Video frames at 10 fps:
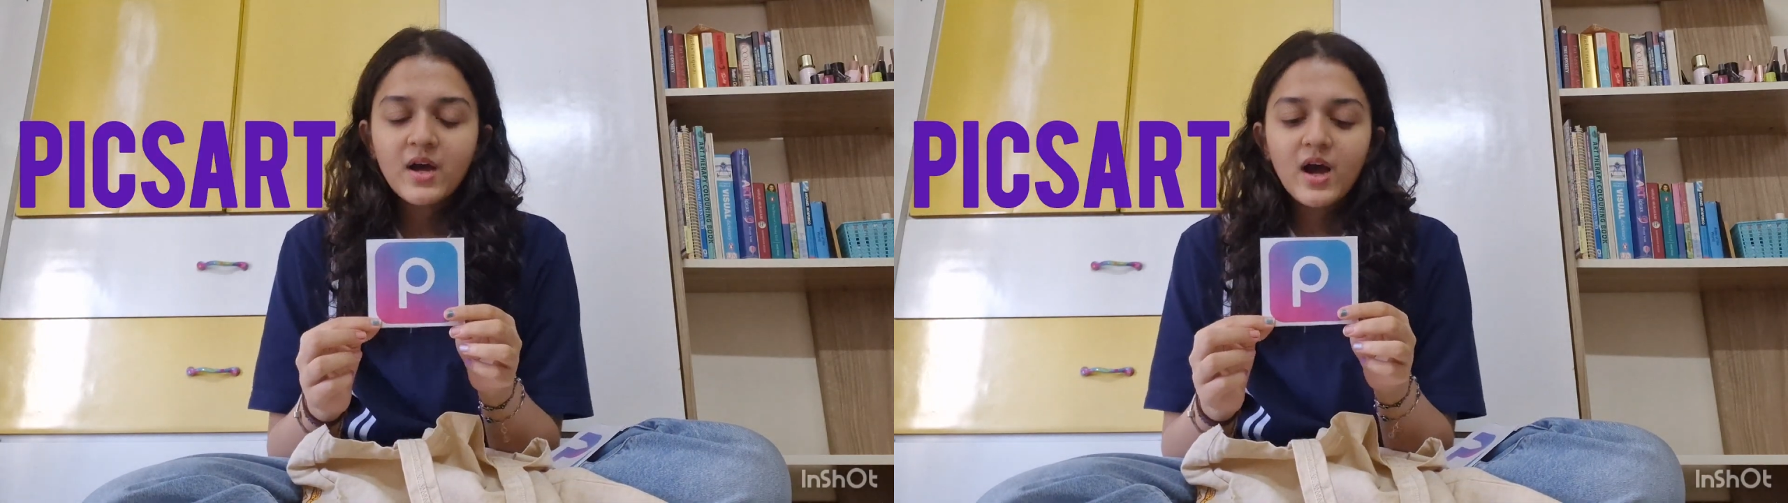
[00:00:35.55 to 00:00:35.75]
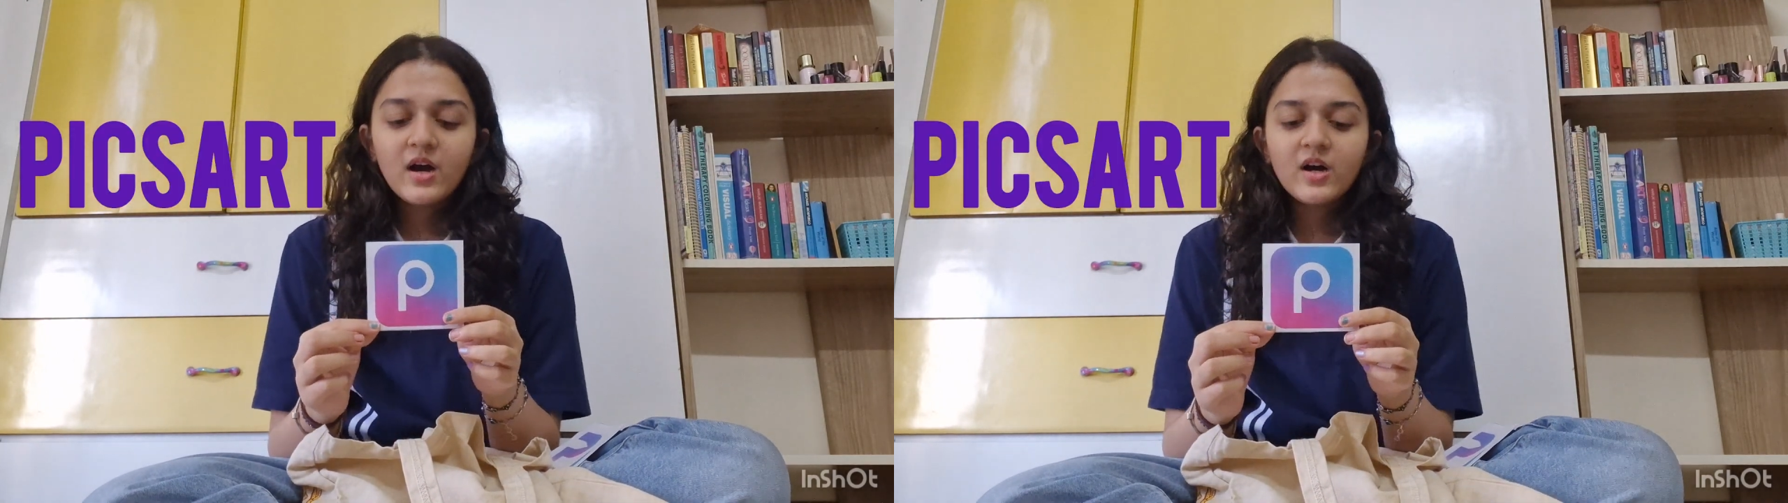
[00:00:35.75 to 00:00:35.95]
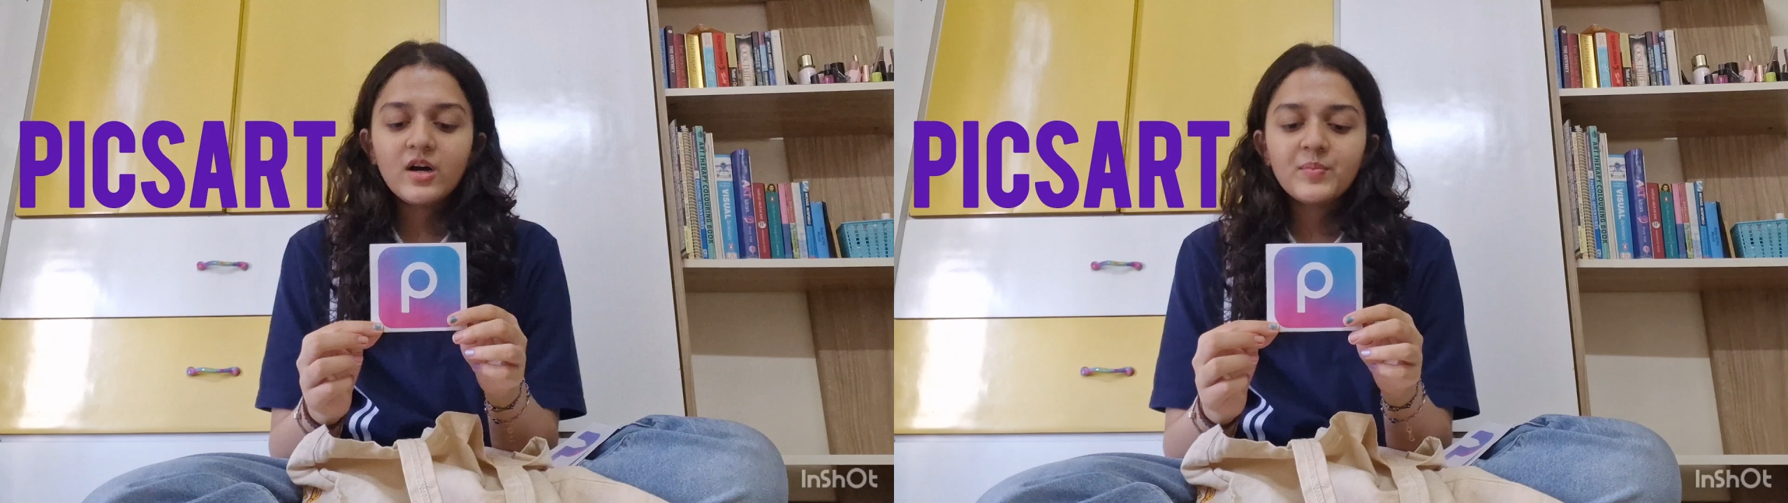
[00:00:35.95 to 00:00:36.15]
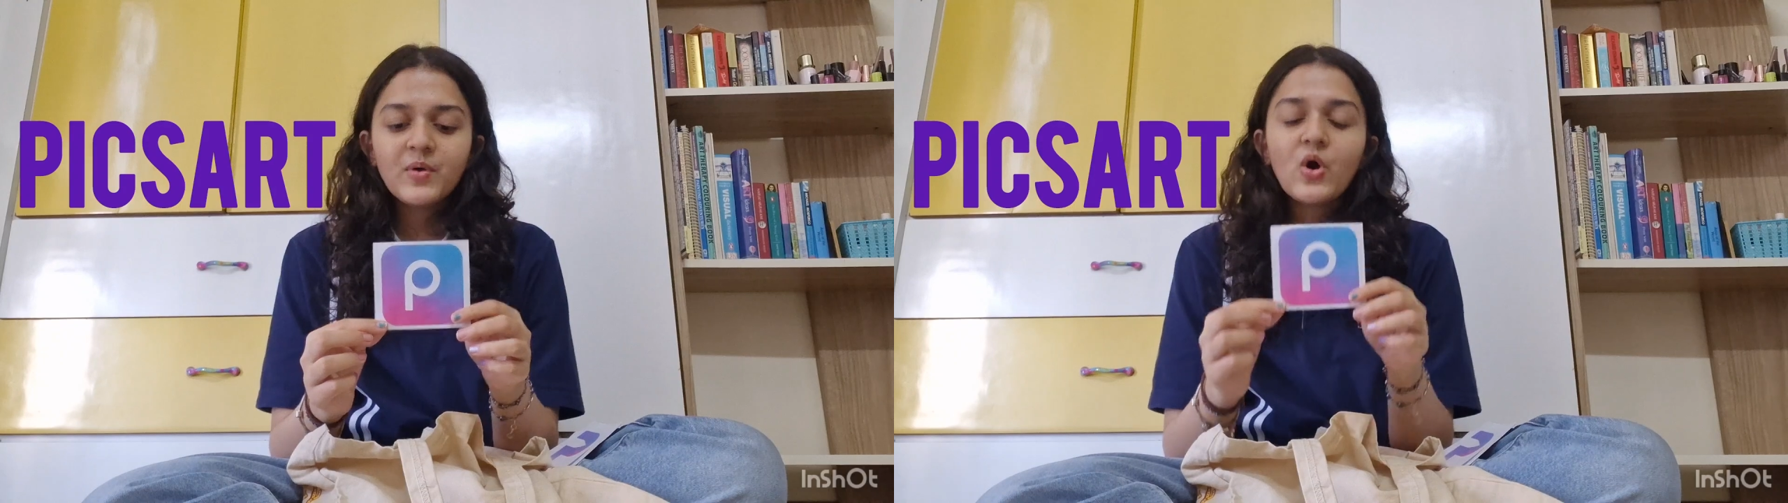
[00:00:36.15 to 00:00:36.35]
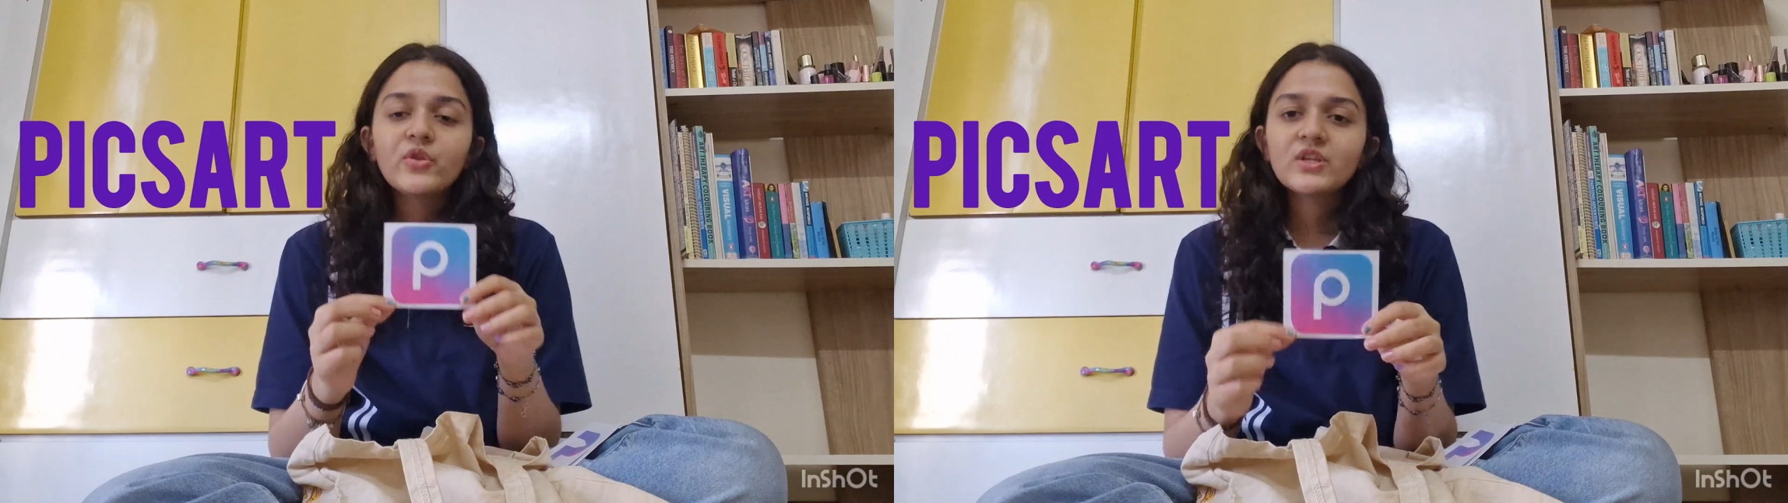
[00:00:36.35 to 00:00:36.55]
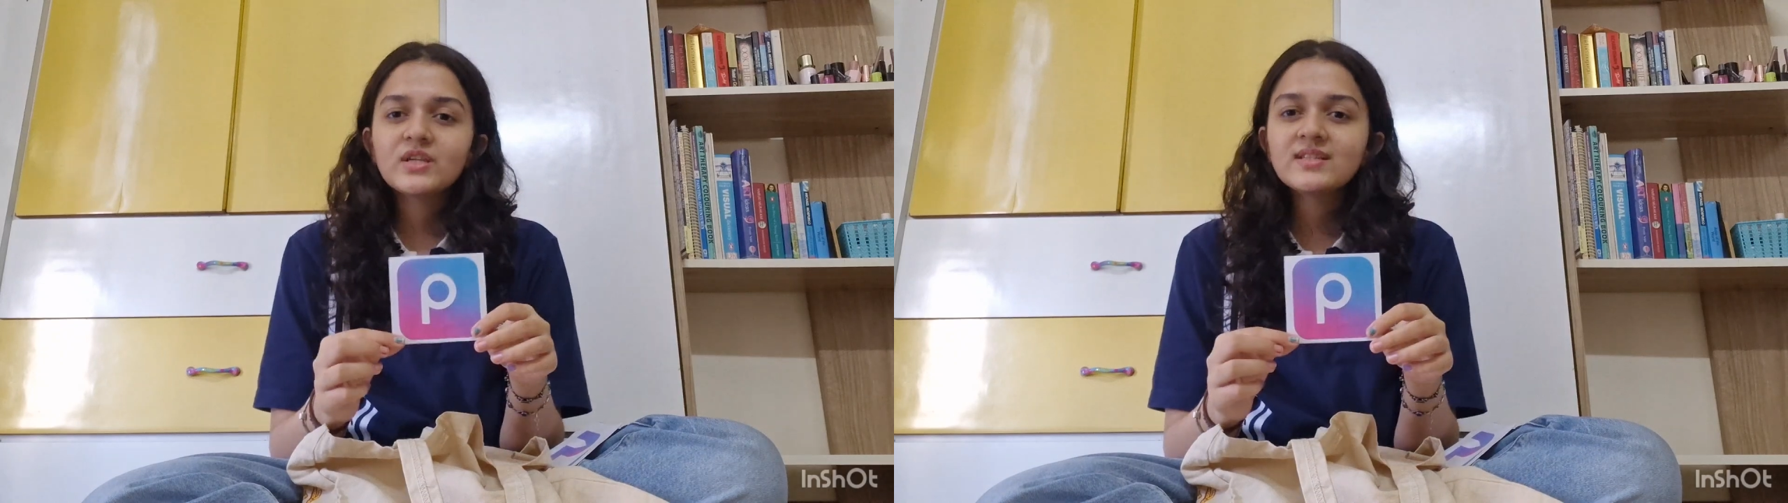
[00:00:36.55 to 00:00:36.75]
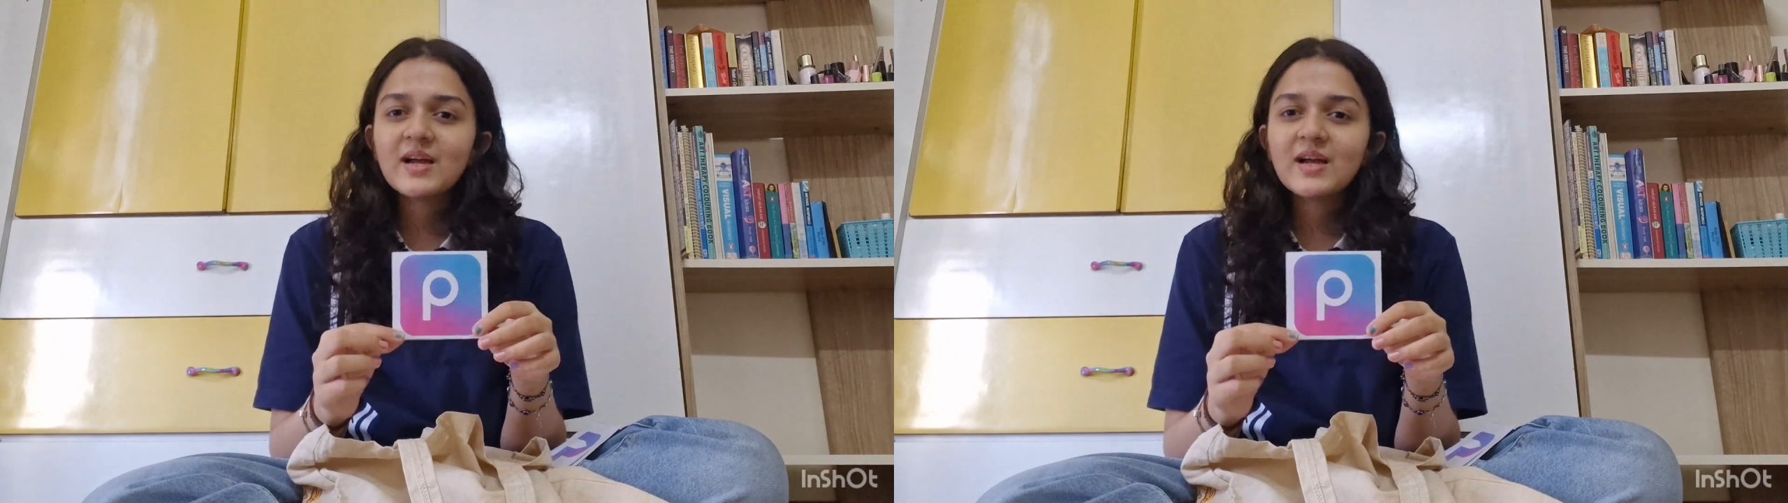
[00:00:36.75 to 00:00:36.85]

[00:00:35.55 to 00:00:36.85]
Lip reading: On this,